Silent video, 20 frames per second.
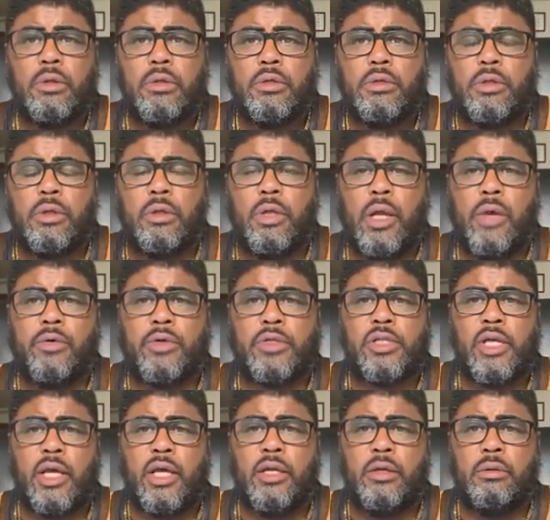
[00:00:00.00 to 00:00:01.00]
So there is
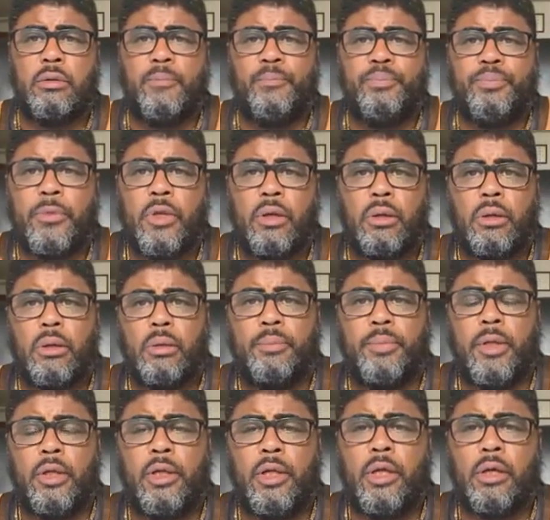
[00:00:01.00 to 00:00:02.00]
a
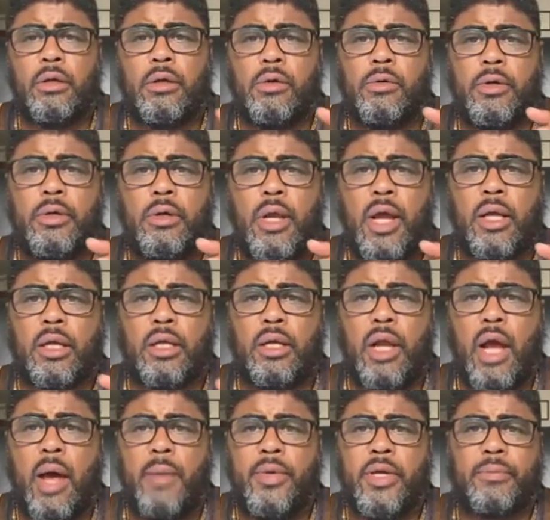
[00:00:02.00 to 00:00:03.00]
political and
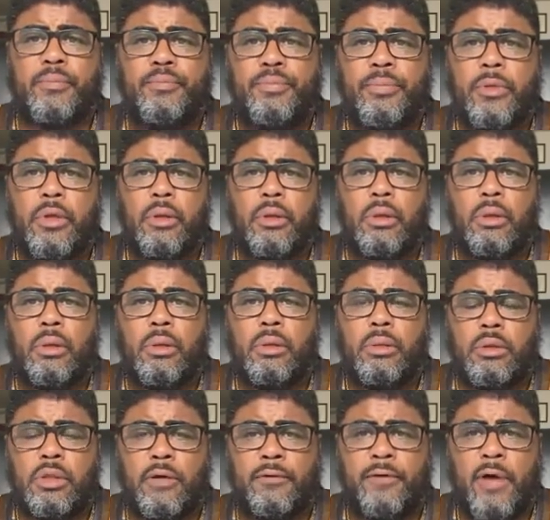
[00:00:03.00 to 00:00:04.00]
economic
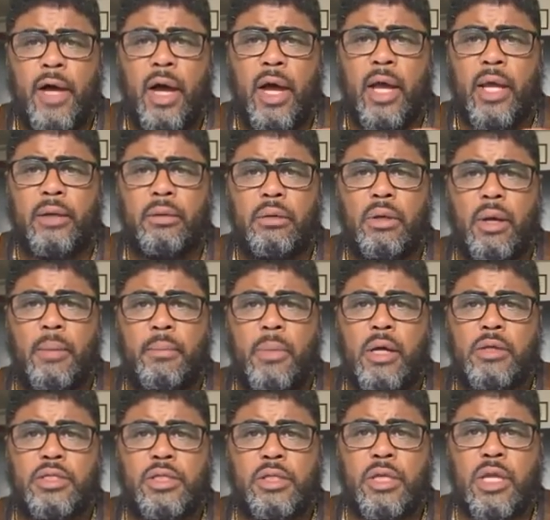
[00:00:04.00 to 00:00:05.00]
divide
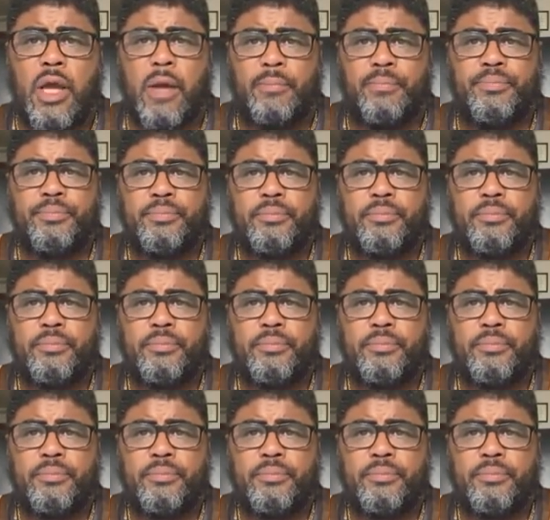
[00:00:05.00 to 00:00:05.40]
amongst them.